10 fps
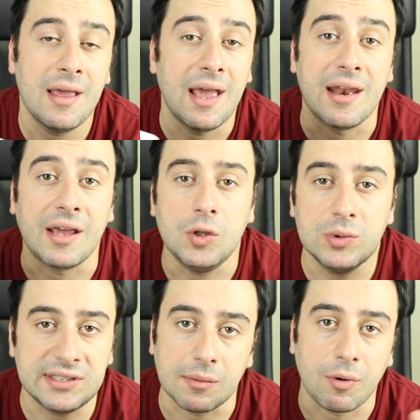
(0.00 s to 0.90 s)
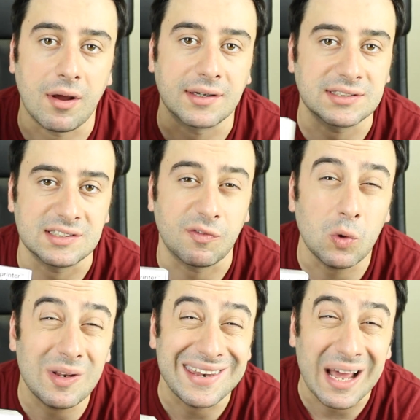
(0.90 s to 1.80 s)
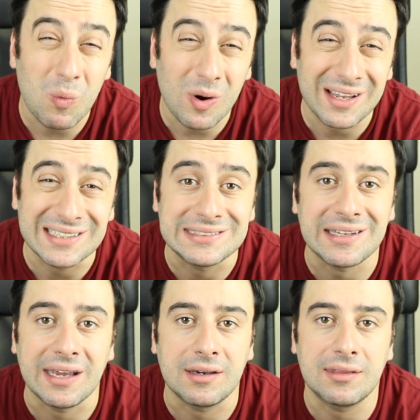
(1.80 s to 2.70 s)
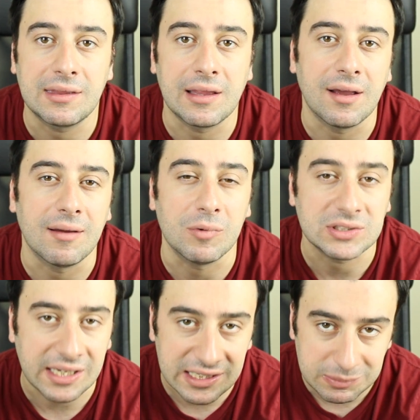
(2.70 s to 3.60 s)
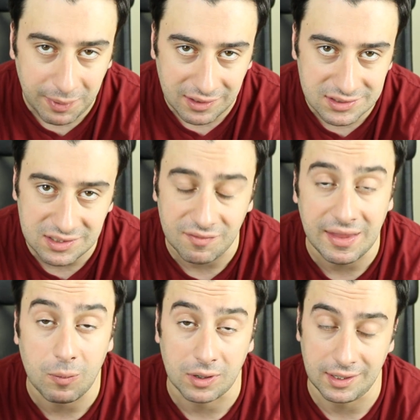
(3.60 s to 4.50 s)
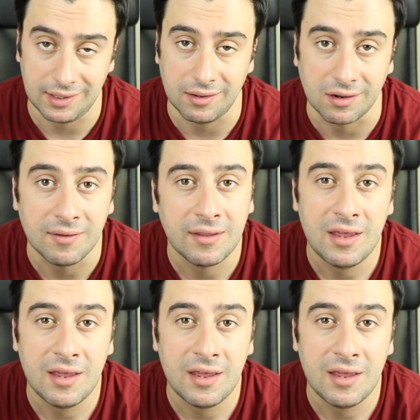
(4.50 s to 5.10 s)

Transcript: and I use their products because Fluke Network is like the Mercedes-Benz of networking gear.